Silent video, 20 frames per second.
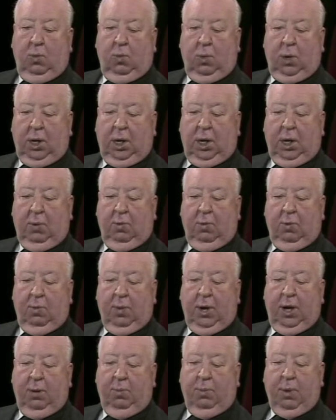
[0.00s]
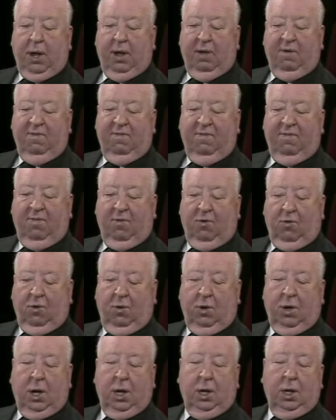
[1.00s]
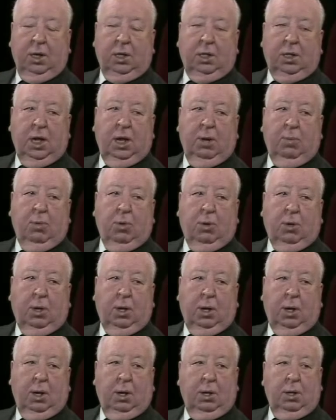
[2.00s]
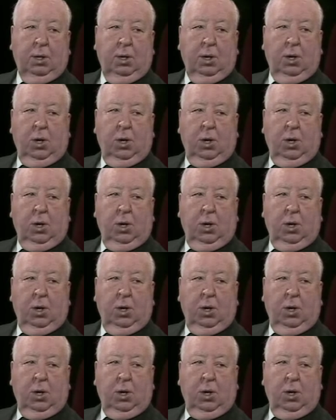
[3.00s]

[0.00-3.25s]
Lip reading: whether they were made by a fork on a tablecloth